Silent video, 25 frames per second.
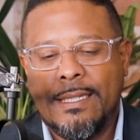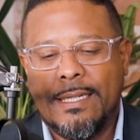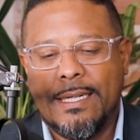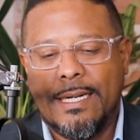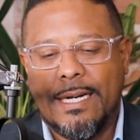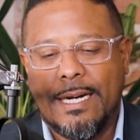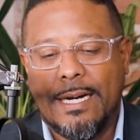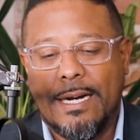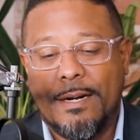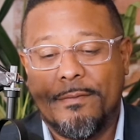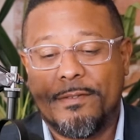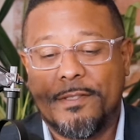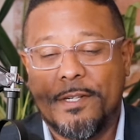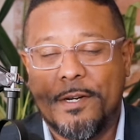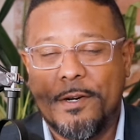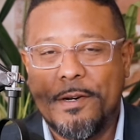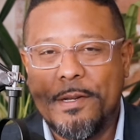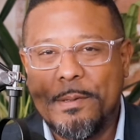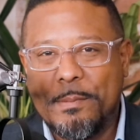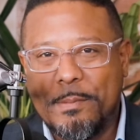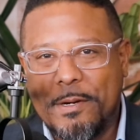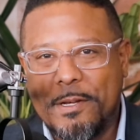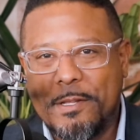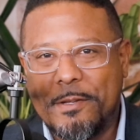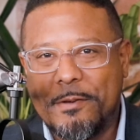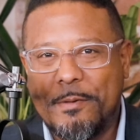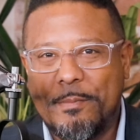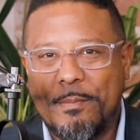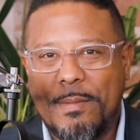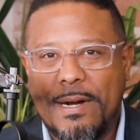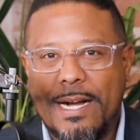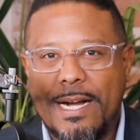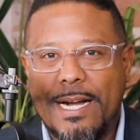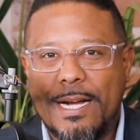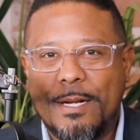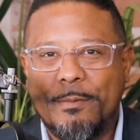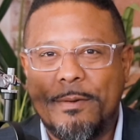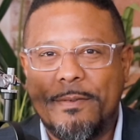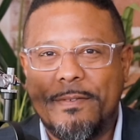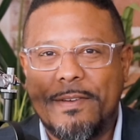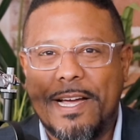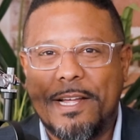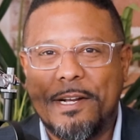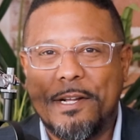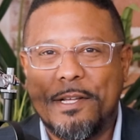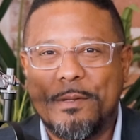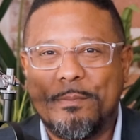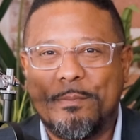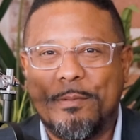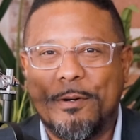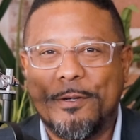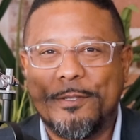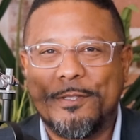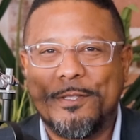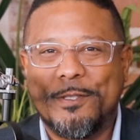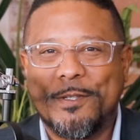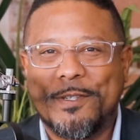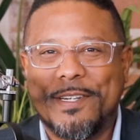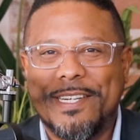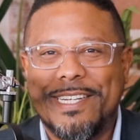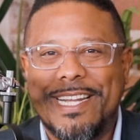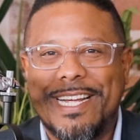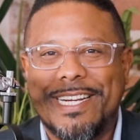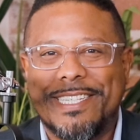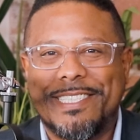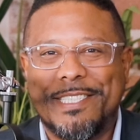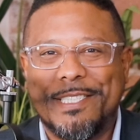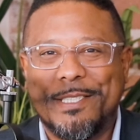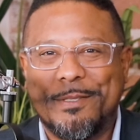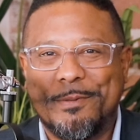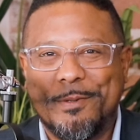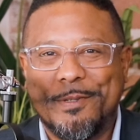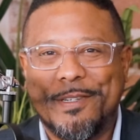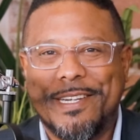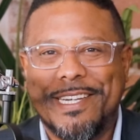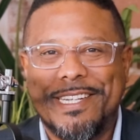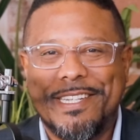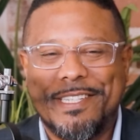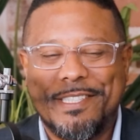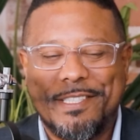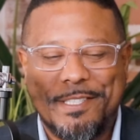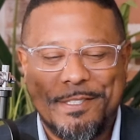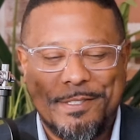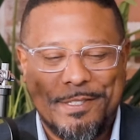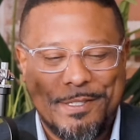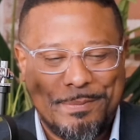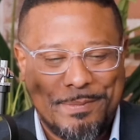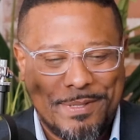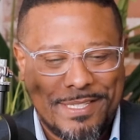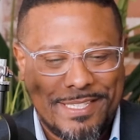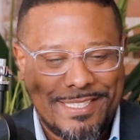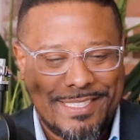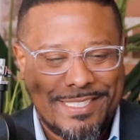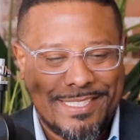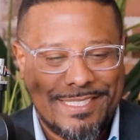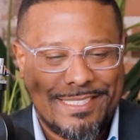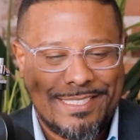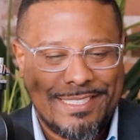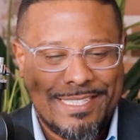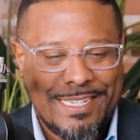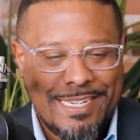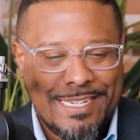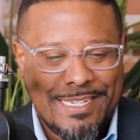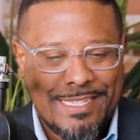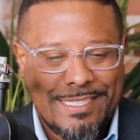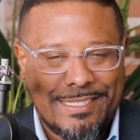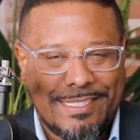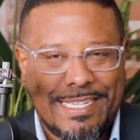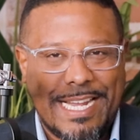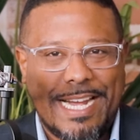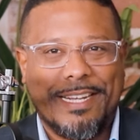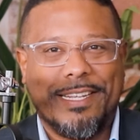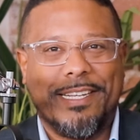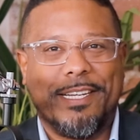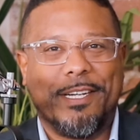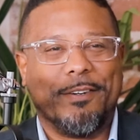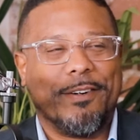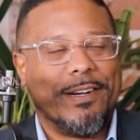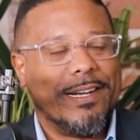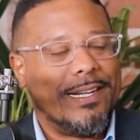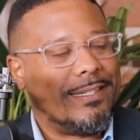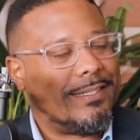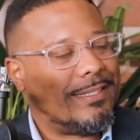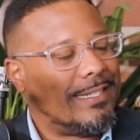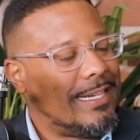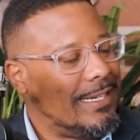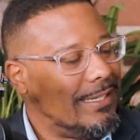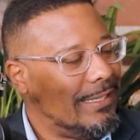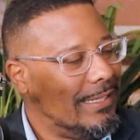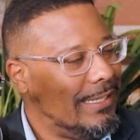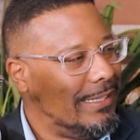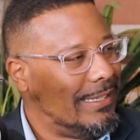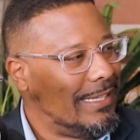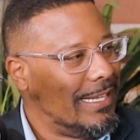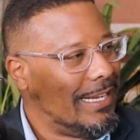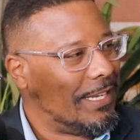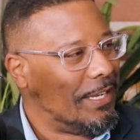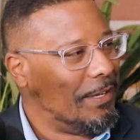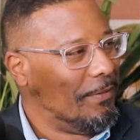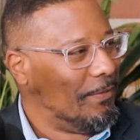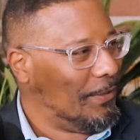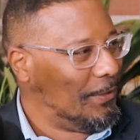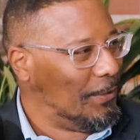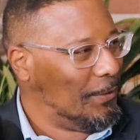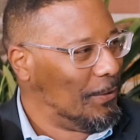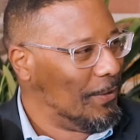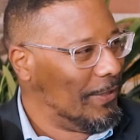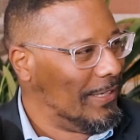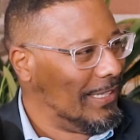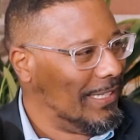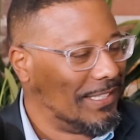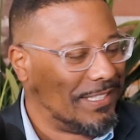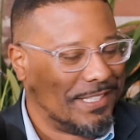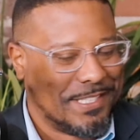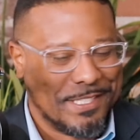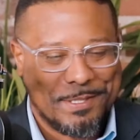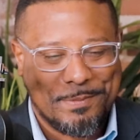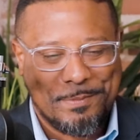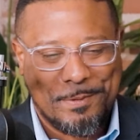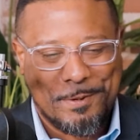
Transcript: a fraternity brother of mine. We've got other personal connections. We'll get into it, but it is Stanley Gray. Stanley, thank you for joining us this